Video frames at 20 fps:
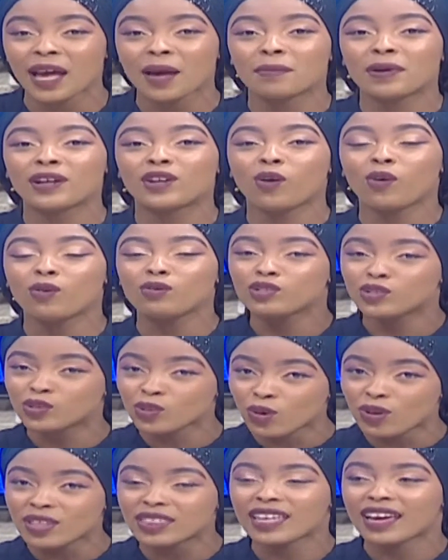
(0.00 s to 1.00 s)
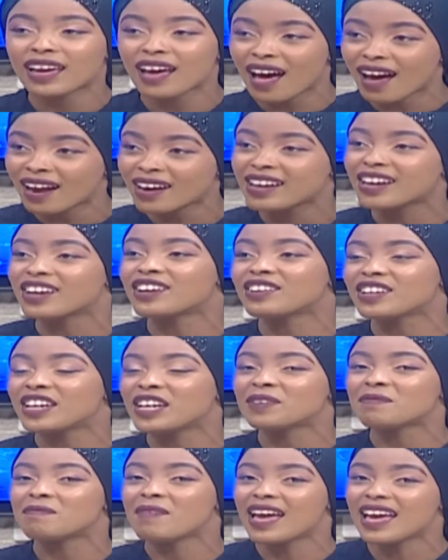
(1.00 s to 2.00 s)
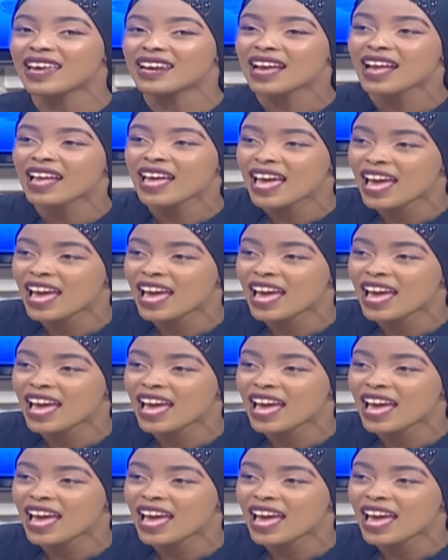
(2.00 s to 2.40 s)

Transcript: but also they are career men,